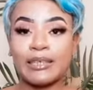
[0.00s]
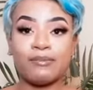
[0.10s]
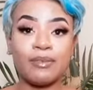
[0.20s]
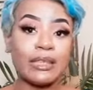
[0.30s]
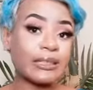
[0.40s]

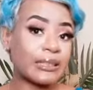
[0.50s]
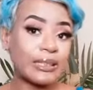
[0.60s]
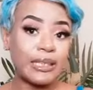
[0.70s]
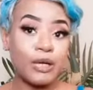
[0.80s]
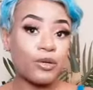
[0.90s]
If it doesn't
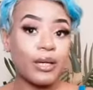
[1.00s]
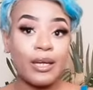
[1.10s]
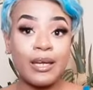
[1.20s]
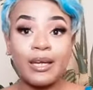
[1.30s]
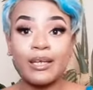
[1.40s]
say that you can
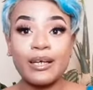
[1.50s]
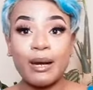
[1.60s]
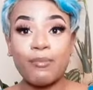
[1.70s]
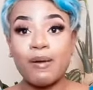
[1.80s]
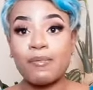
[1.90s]
heat it, then
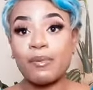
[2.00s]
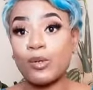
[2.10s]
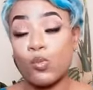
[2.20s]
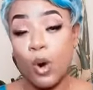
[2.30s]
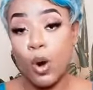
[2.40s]
I
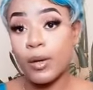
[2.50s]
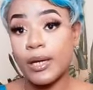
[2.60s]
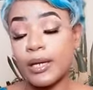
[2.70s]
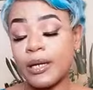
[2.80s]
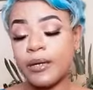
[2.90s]
probably won't
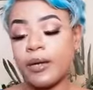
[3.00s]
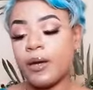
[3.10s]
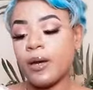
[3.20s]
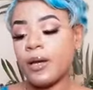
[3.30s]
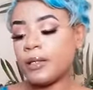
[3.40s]
heat it.
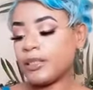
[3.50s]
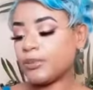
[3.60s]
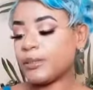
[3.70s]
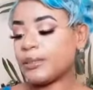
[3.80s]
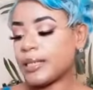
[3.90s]
This
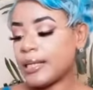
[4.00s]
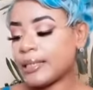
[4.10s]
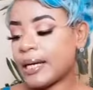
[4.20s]
one says,